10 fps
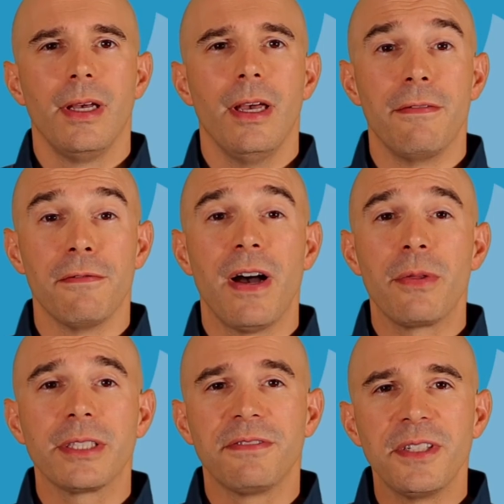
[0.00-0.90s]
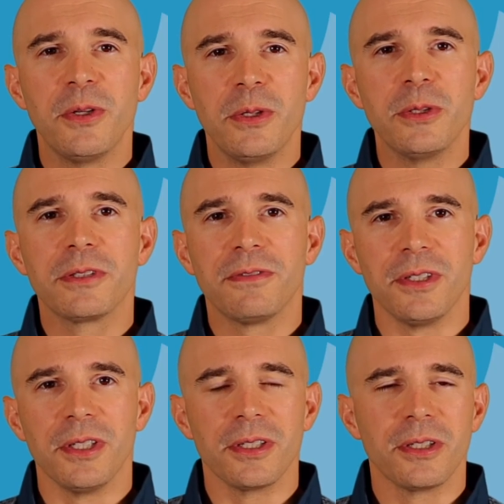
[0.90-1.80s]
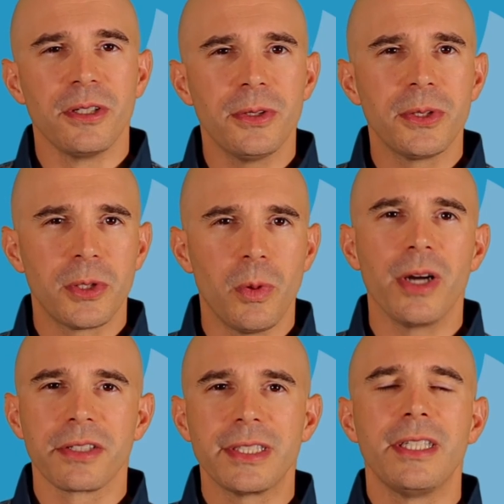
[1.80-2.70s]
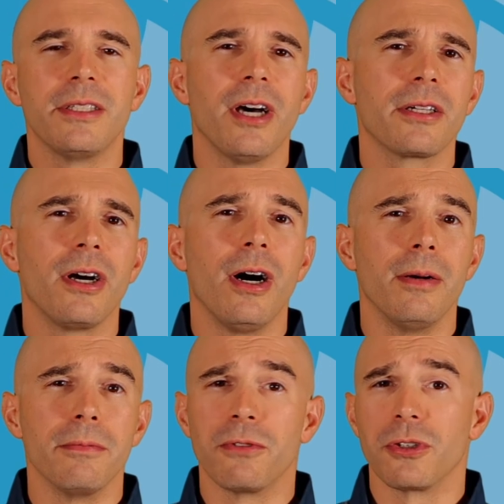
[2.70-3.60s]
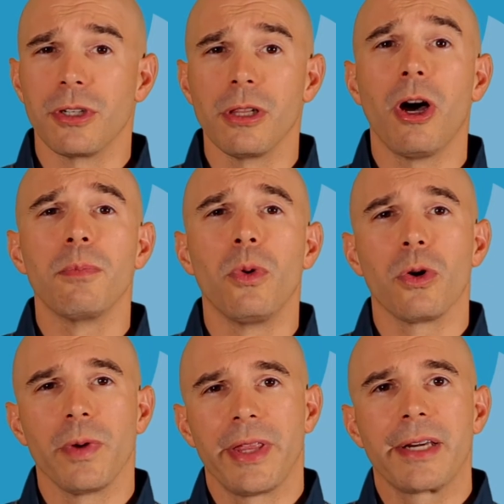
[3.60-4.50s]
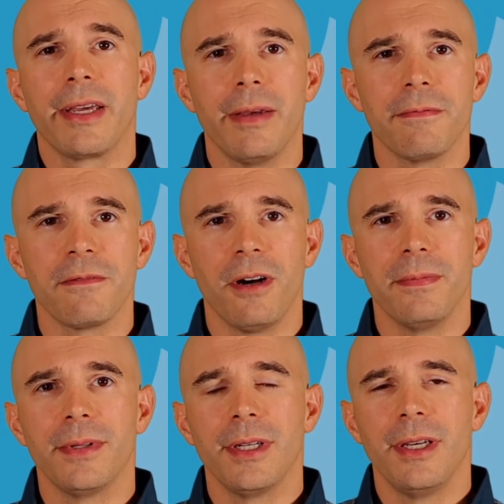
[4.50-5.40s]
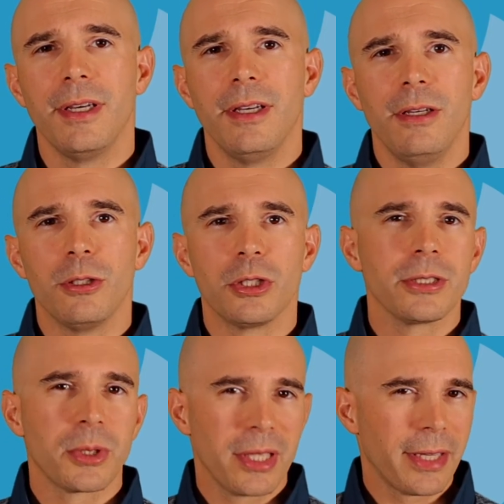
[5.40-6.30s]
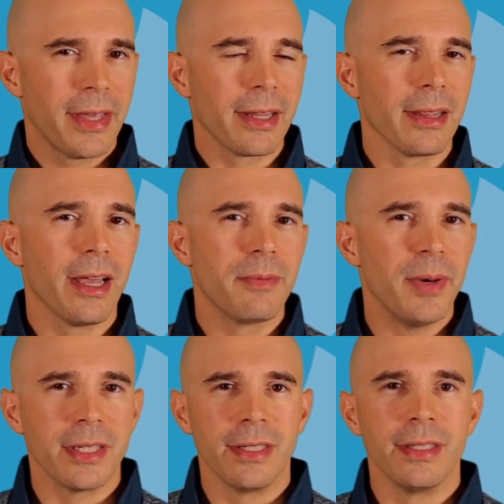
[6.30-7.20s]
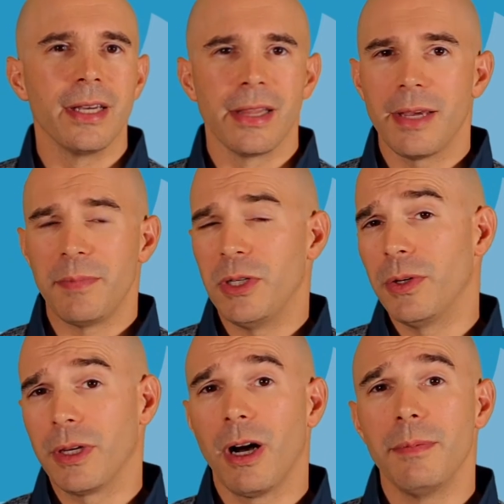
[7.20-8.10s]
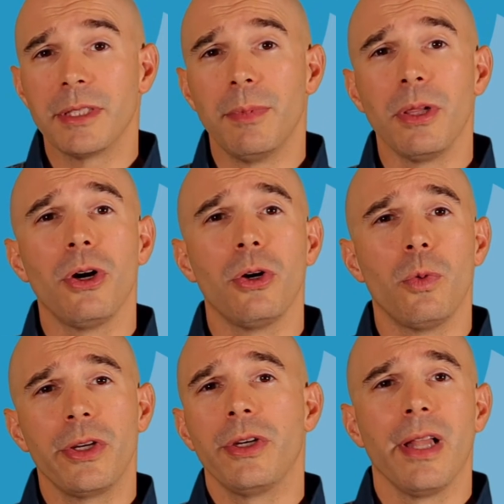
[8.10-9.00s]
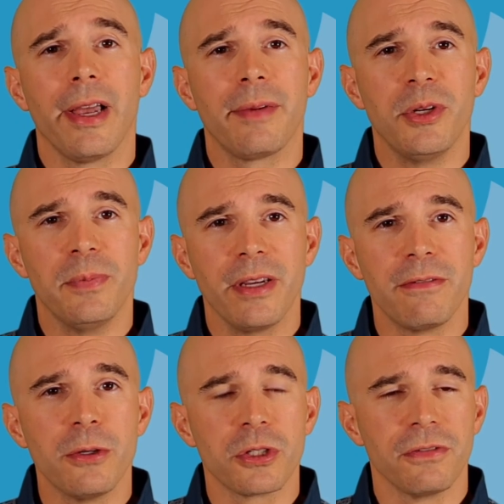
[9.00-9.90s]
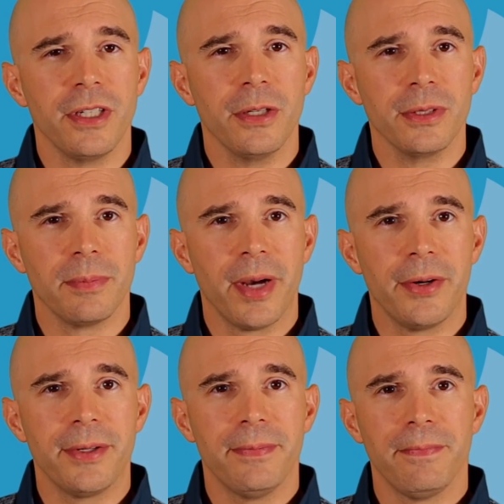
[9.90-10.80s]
If you found this video useful, go to quantreasoning.com for a lot more where that came from. You should also click that like button and let me know in the comments below what you'd like me to make future videos about.